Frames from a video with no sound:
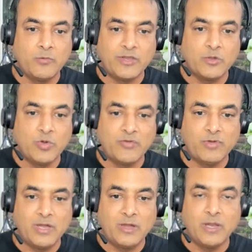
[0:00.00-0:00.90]
when you have
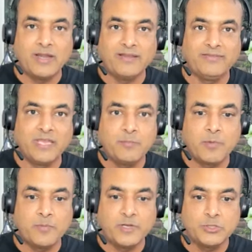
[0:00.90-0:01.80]
addressing any
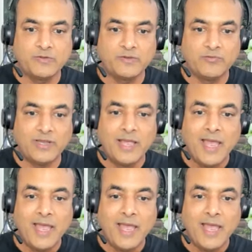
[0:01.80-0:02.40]
prompt issues as well.